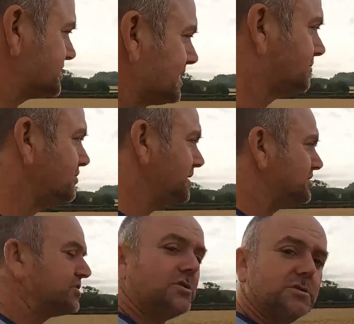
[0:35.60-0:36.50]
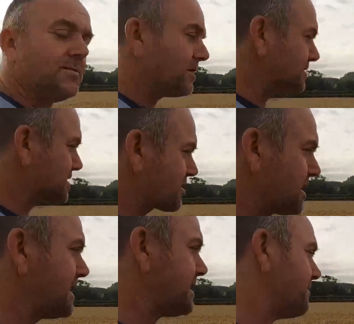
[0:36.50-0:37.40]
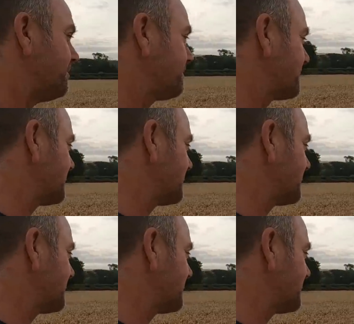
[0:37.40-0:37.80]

which I'm really shocked about. It's Cranium,